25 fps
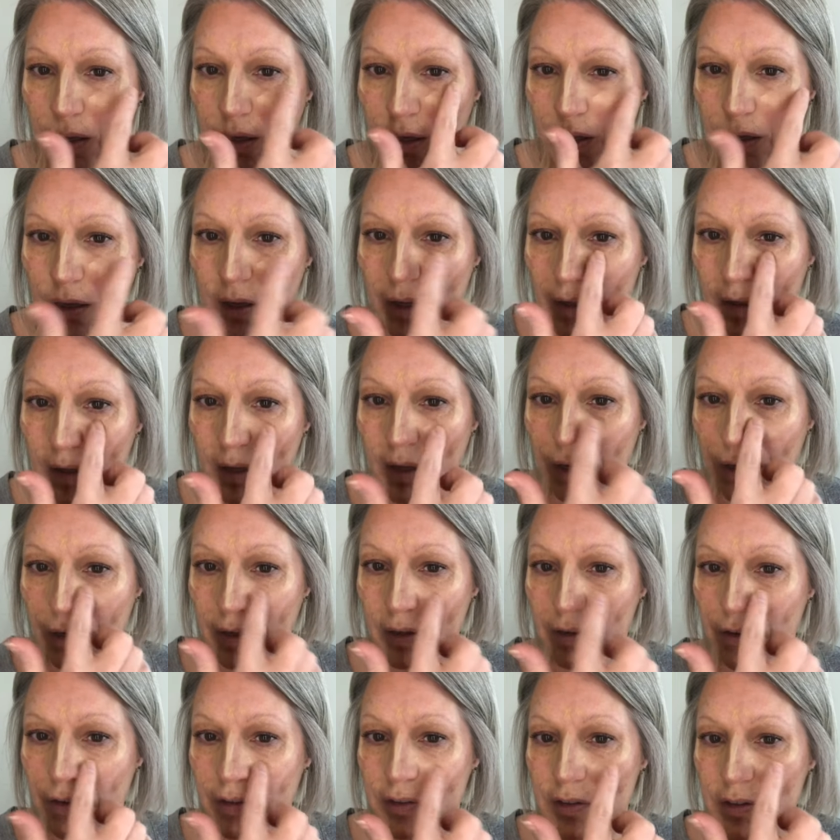And then
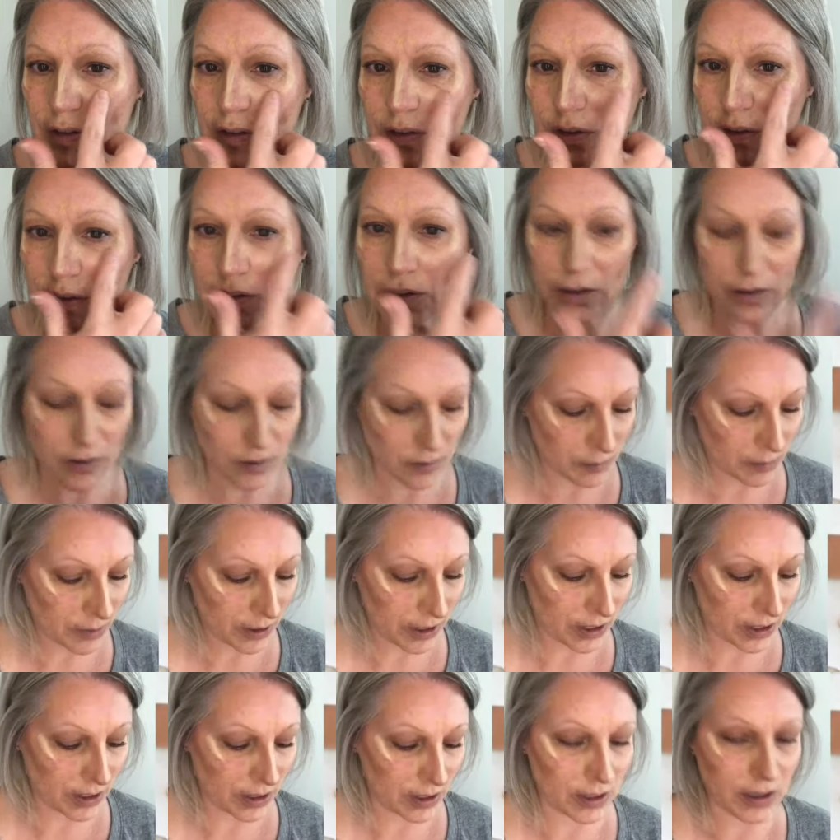just a little
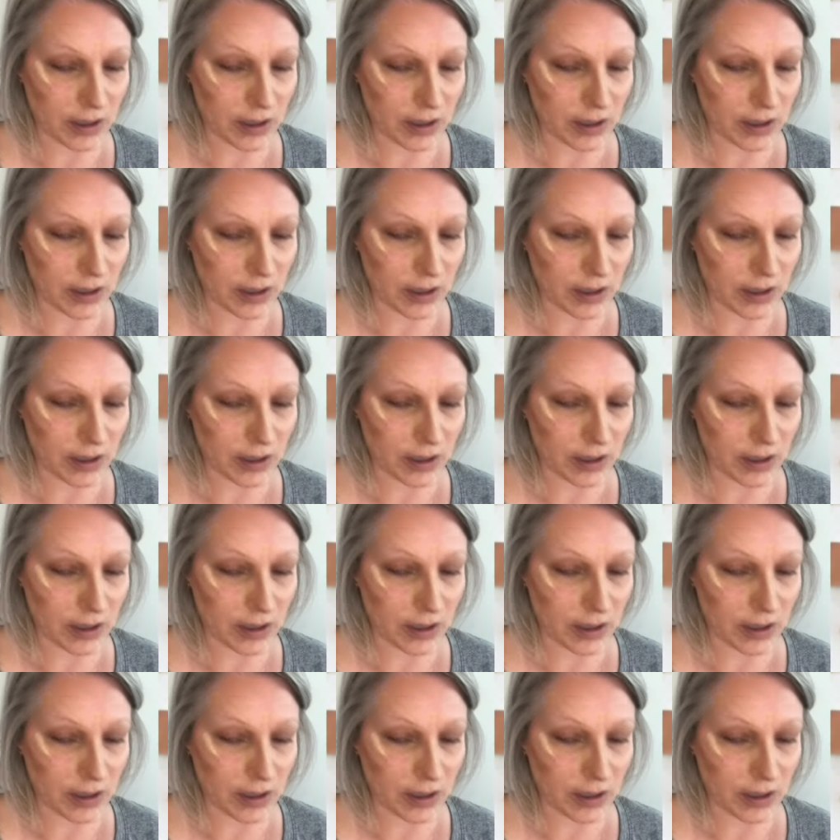bit in